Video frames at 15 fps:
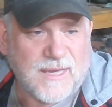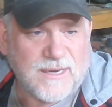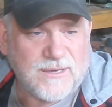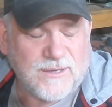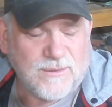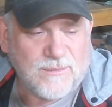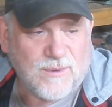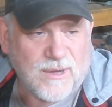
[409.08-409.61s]

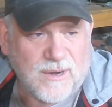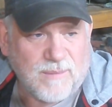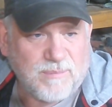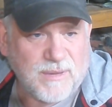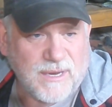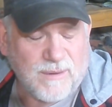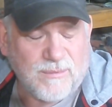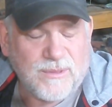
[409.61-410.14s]
do want to
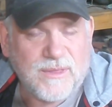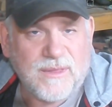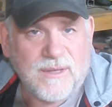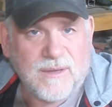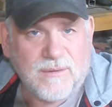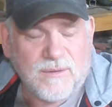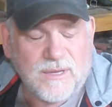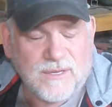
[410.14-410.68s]
play with
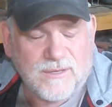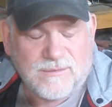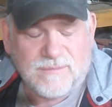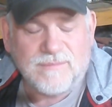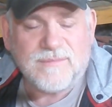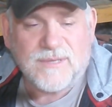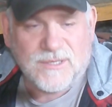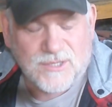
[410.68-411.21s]

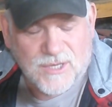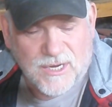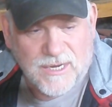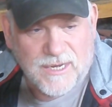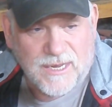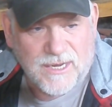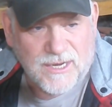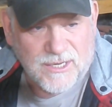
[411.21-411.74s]
it's going
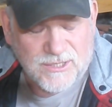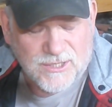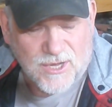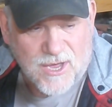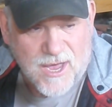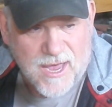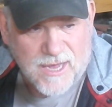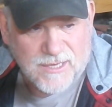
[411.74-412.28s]
to need
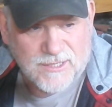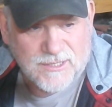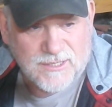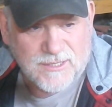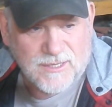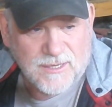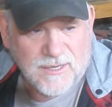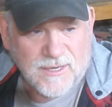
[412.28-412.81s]

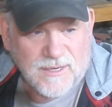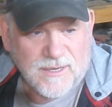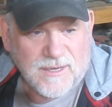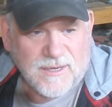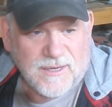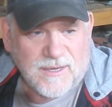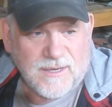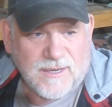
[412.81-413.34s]
exhaust,
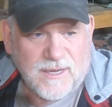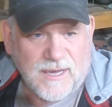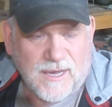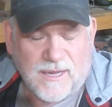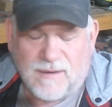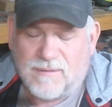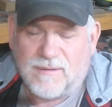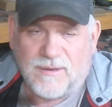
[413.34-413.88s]

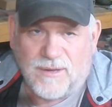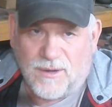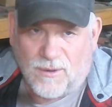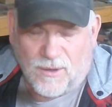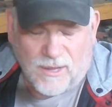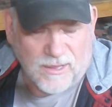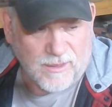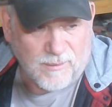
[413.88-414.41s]
and you know,
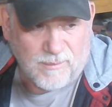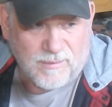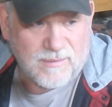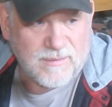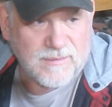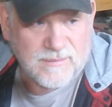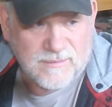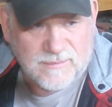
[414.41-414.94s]

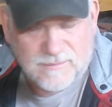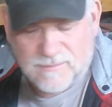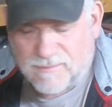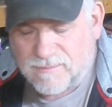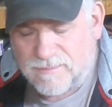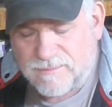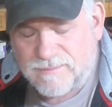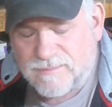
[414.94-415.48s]

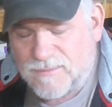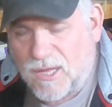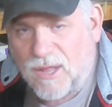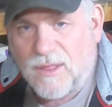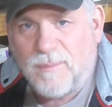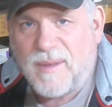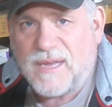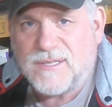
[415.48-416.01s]

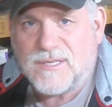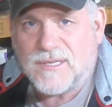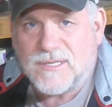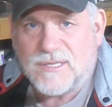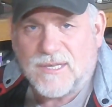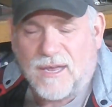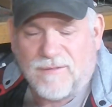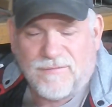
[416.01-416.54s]
all the basic
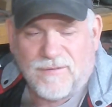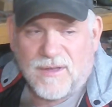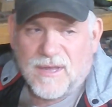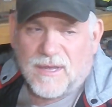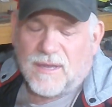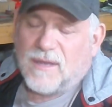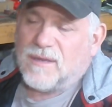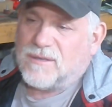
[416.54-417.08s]
stuff.
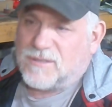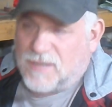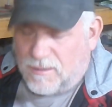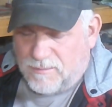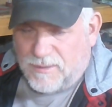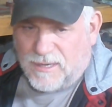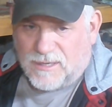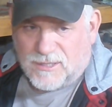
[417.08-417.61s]

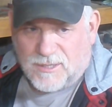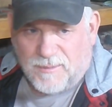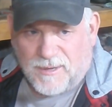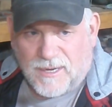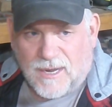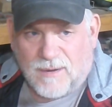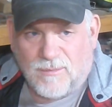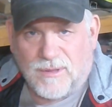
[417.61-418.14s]
Something needs to be
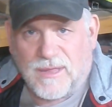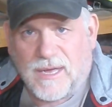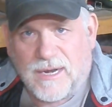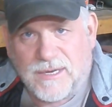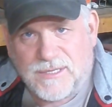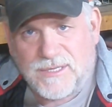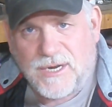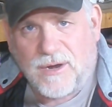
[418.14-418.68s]
done with
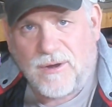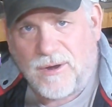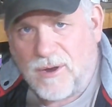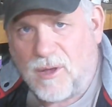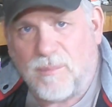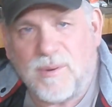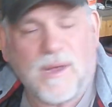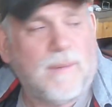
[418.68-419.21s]
that interior.
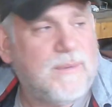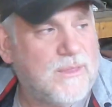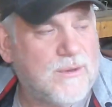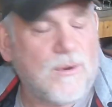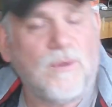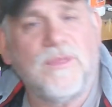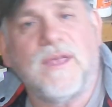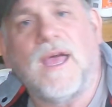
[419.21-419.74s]
I'll probably
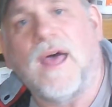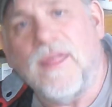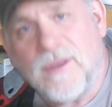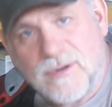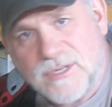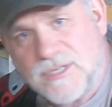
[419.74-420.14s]
throw the other